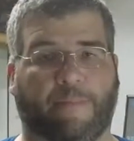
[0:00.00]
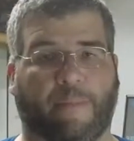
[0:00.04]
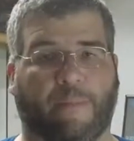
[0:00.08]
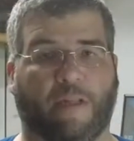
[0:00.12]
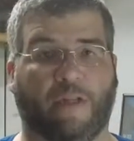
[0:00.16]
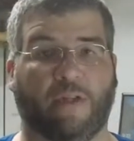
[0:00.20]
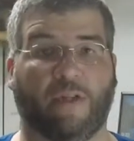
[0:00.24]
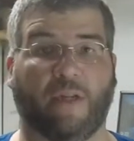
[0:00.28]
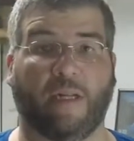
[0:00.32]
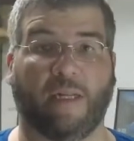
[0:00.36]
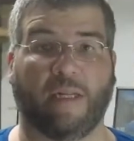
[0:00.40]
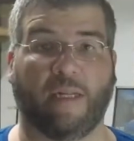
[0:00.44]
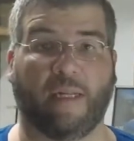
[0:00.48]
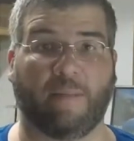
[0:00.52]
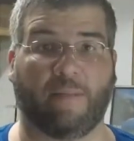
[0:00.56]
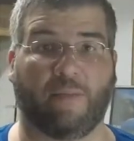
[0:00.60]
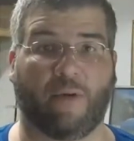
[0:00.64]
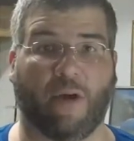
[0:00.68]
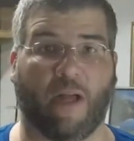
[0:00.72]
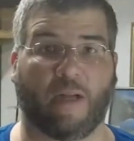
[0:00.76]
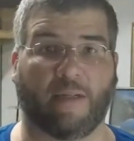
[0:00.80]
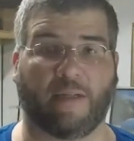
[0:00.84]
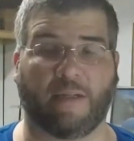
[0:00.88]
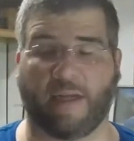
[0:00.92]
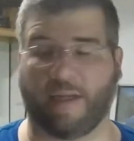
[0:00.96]
shingling
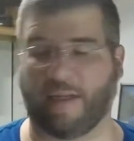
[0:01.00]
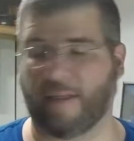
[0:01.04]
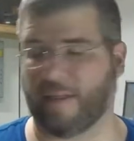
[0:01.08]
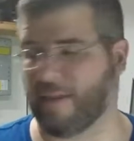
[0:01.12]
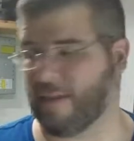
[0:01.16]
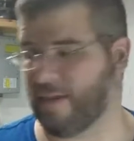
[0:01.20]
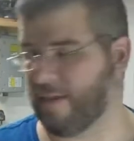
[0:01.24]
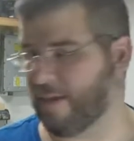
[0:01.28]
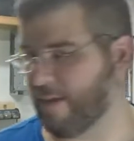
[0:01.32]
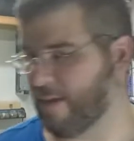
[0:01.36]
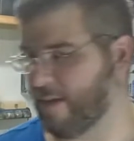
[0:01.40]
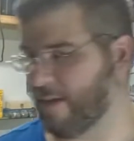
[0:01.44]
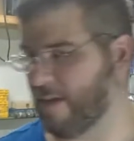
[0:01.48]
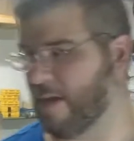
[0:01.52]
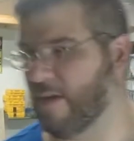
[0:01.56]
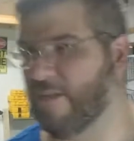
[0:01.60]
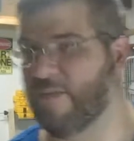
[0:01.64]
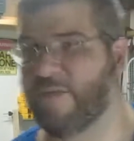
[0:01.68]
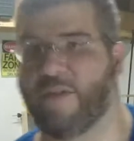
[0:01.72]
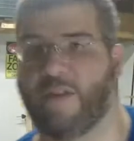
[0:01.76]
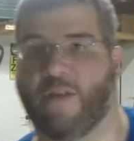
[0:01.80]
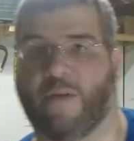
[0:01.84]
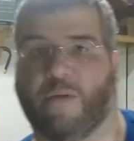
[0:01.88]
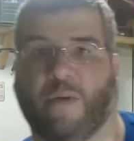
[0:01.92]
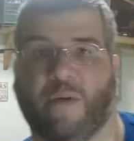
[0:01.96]
project
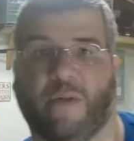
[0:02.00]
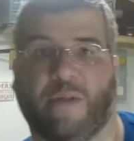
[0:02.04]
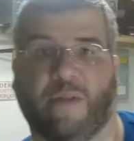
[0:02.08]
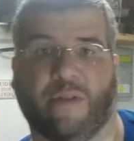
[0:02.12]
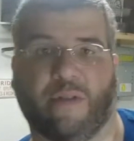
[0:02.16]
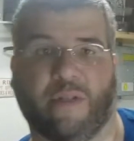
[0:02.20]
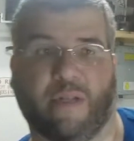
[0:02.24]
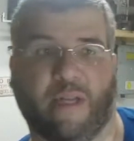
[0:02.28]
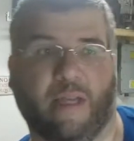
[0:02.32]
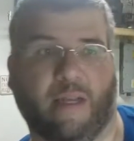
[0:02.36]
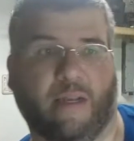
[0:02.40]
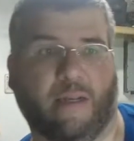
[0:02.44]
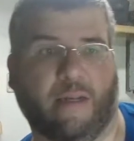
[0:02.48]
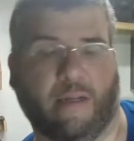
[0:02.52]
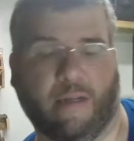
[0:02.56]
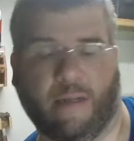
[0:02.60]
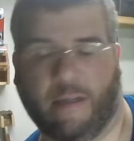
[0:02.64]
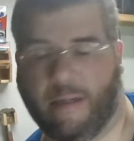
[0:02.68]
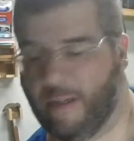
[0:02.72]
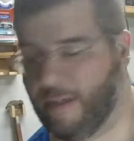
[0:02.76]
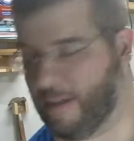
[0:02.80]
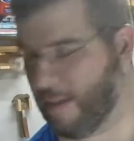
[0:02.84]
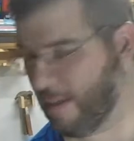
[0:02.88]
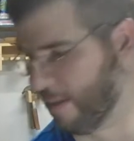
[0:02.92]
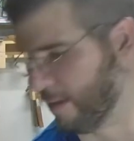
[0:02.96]
for the rear of the shed.
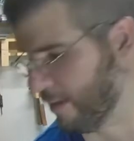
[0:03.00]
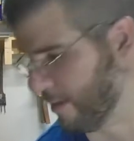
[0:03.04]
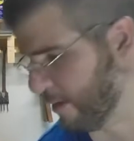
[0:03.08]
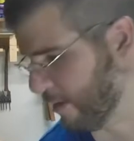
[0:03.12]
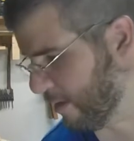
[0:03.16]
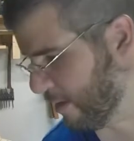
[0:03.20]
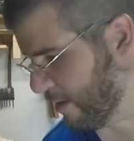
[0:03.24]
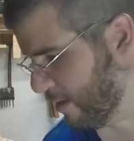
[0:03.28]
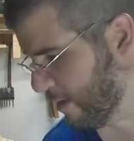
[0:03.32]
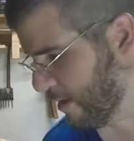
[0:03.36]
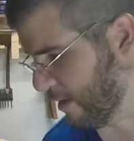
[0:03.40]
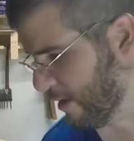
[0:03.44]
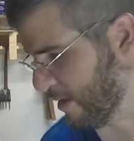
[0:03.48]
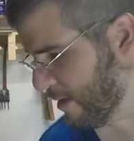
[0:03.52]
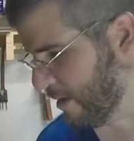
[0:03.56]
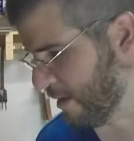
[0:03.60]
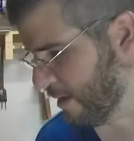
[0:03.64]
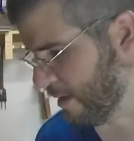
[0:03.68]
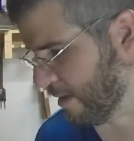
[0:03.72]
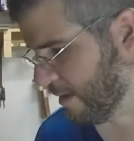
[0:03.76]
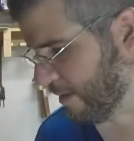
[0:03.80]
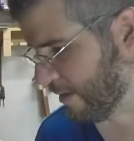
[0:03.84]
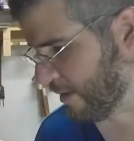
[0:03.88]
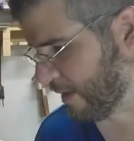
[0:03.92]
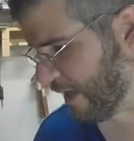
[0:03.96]

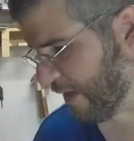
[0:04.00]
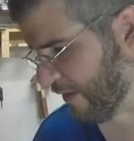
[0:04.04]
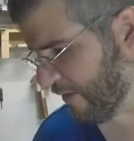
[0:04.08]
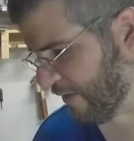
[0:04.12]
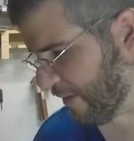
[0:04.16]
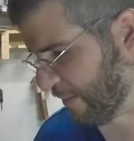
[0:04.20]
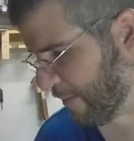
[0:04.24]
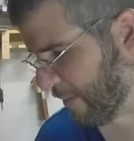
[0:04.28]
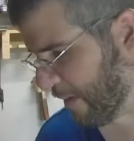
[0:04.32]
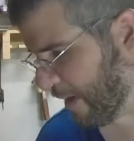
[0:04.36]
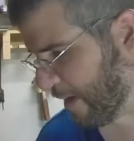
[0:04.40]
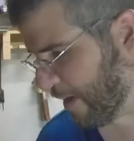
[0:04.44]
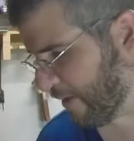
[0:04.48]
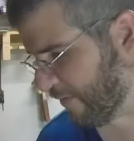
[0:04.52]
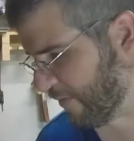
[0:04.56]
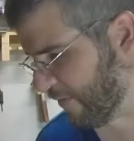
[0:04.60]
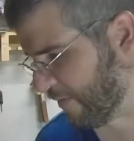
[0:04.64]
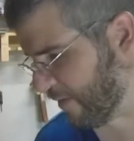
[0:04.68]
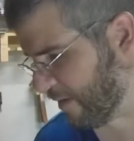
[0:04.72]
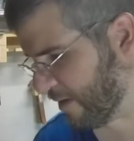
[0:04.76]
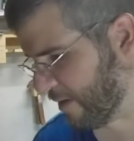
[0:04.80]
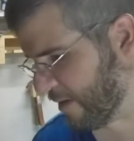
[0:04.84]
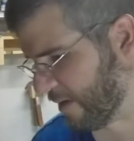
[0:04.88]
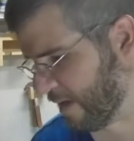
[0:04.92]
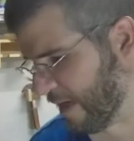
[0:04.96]
Sorry
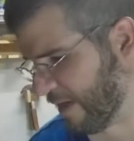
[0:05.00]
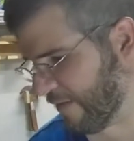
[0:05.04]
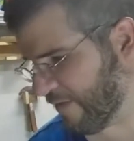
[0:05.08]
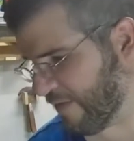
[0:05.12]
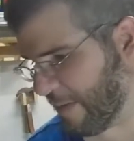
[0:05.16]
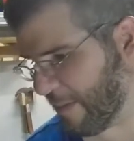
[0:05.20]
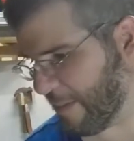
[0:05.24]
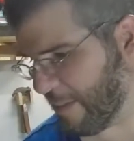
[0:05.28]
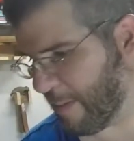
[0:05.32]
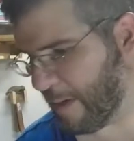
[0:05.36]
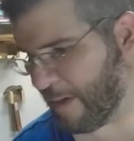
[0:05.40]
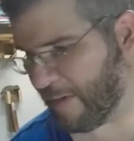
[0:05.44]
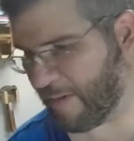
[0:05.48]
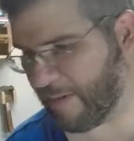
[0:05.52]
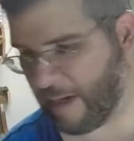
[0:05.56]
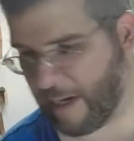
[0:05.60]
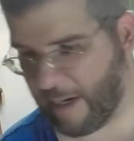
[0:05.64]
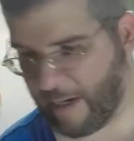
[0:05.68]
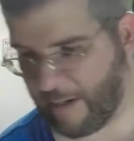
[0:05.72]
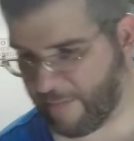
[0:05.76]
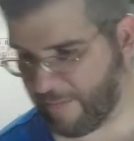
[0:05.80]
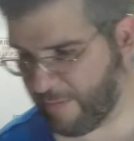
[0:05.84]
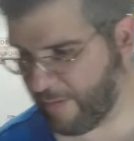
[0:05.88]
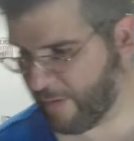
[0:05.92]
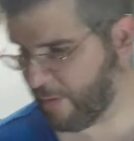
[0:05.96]
if I'm
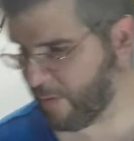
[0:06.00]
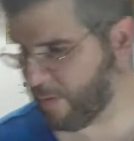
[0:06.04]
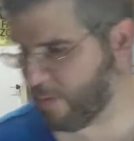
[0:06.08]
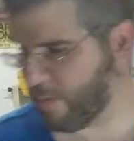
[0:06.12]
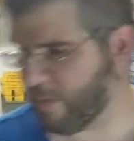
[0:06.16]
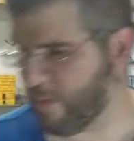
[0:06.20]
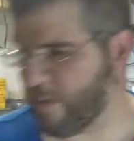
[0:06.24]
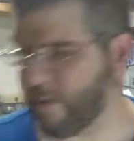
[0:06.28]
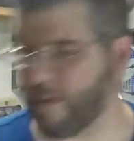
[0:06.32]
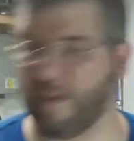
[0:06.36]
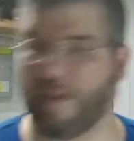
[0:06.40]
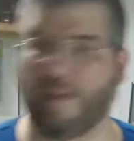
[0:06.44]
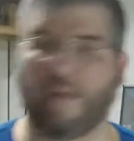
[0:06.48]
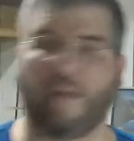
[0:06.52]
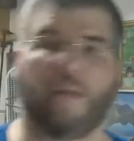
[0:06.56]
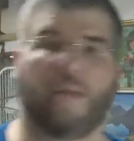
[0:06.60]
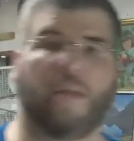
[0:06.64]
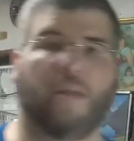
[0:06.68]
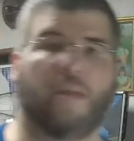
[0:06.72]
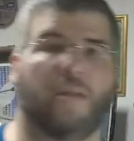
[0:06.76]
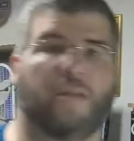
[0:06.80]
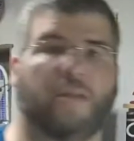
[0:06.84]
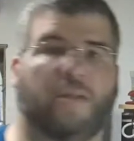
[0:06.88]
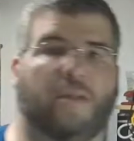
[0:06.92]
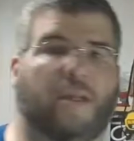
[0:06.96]
out of view.
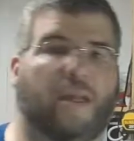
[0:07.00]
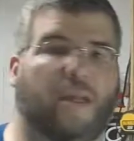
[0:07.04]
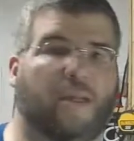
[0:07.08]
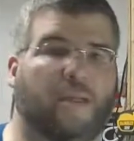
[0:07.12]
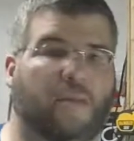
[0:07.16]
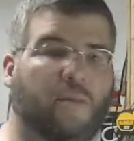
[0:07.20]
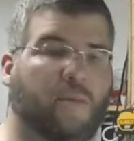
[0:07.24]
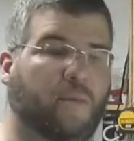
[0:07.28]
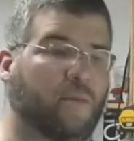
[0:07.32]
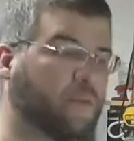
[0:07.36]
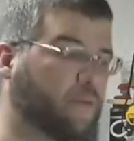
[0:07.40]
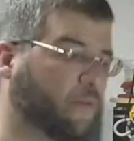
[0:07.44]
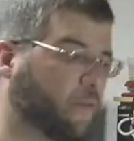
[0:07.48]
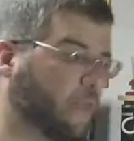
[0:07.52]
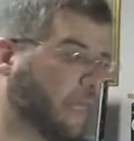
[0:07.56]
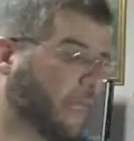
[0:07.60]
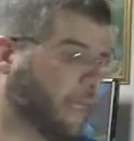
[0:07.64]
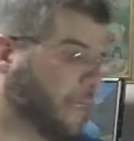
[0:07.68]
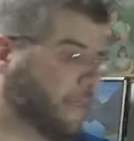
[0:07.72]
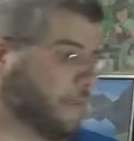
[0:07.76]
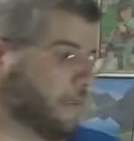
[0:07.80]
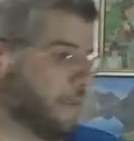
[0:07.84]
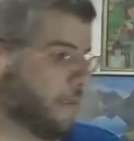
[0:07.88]
So yeah, so I'm gonna do that